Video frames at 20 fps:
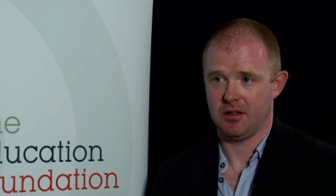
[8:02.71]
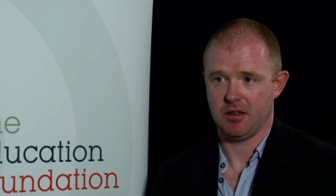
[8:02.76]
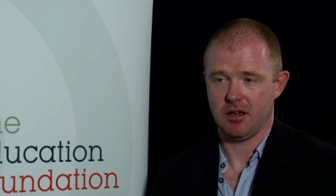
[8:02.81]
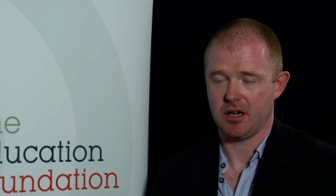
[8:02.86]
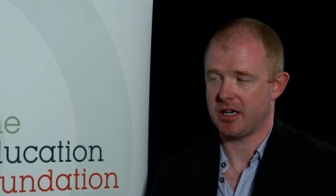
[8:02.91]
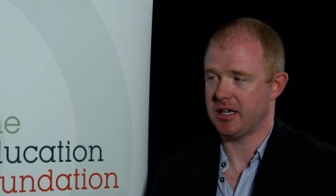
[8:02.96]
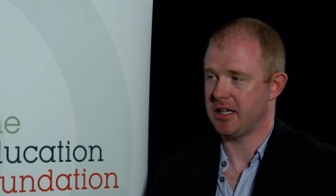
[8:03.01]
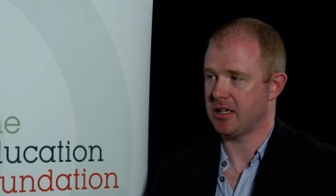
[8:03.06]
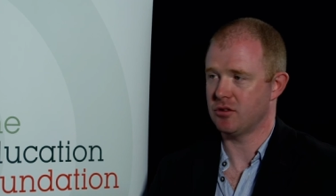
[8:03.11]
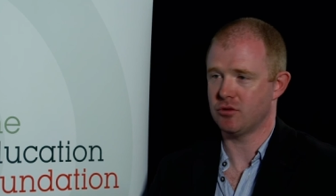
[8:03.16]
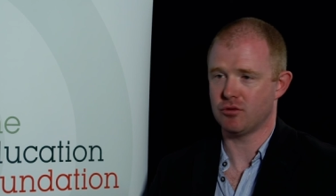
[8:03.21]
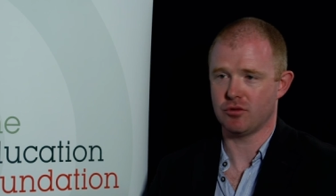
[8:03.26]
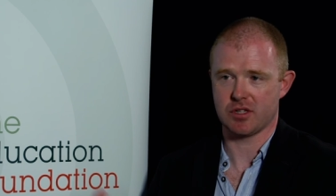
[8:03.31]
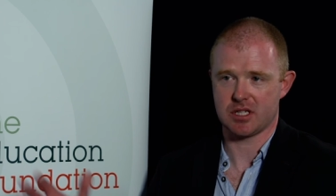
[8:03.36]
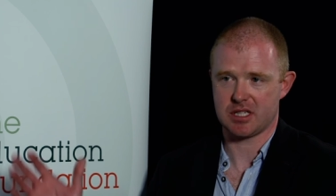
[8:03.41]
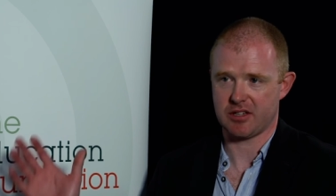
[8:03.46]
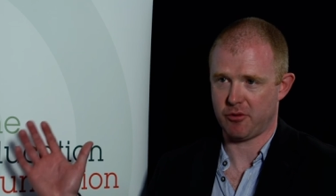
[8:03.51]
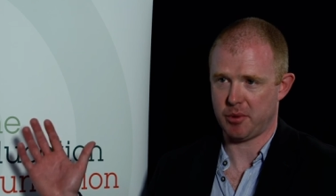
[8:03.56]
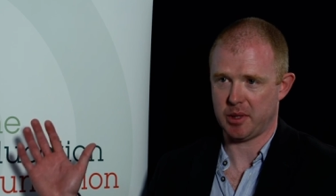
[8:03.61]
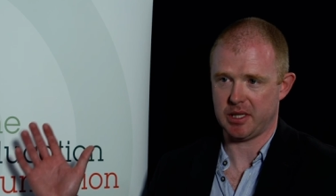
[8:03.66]
I can ignore all the
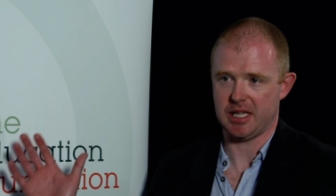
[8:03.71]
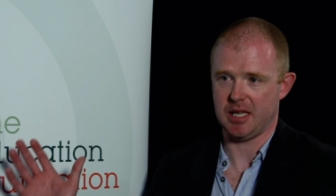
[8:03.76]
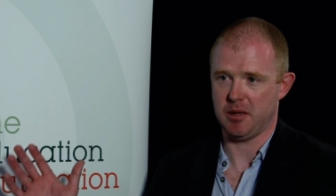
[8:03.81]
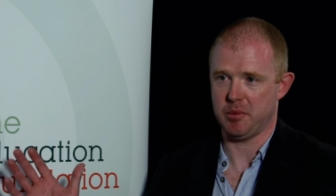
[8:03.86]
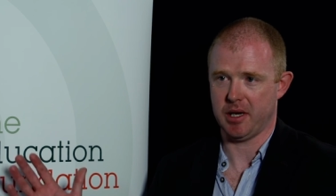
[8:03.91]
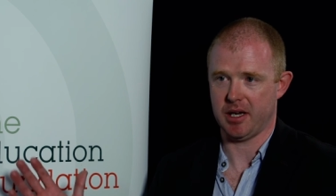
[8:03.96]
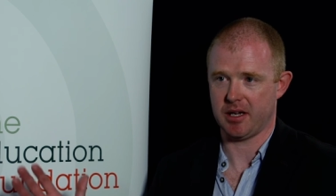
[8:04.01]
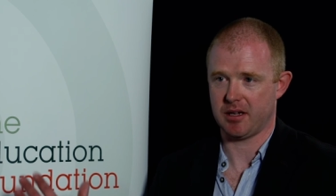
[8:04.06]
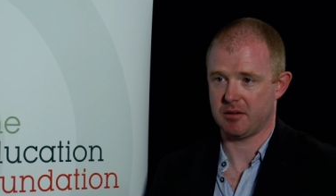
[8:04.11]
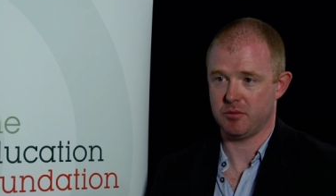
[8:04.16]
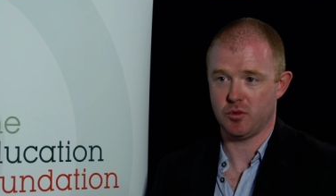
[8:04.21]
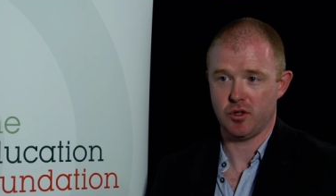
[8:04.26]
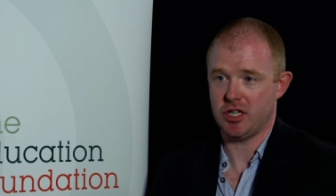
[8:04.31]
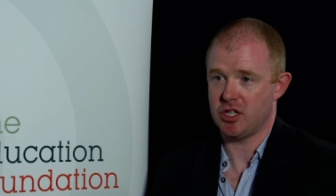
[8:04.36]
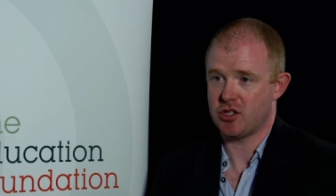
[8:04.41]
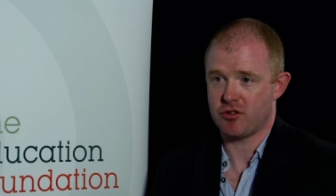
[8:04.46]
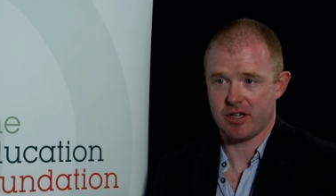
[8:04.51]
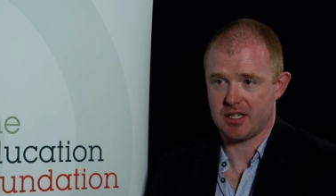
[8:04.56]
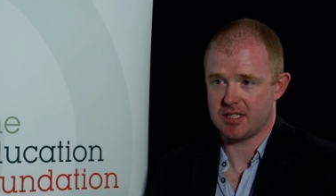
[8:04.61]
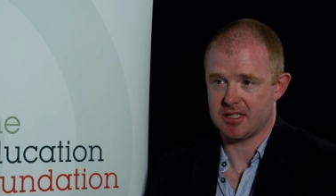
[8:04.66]
stuff about the E B A C. I'm not
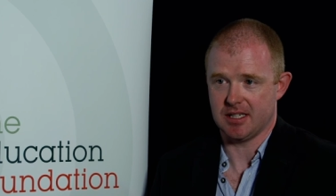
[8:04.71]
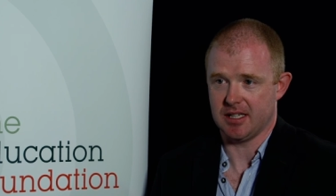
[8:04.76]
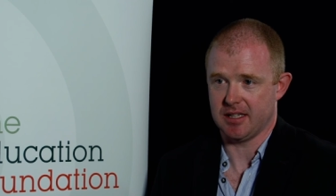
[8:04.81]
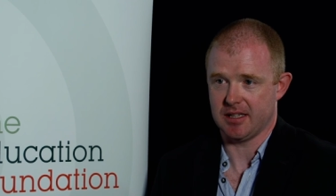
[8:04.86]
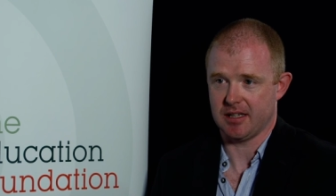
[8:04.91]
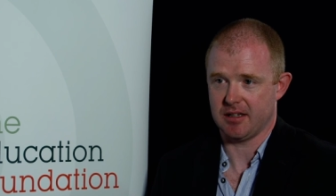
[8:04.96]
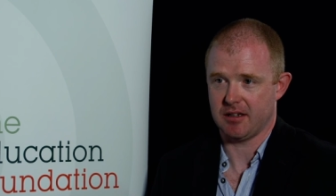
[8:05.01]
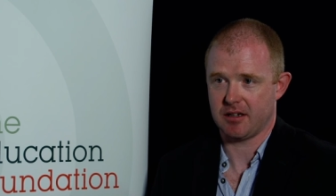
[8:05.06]
interested in that.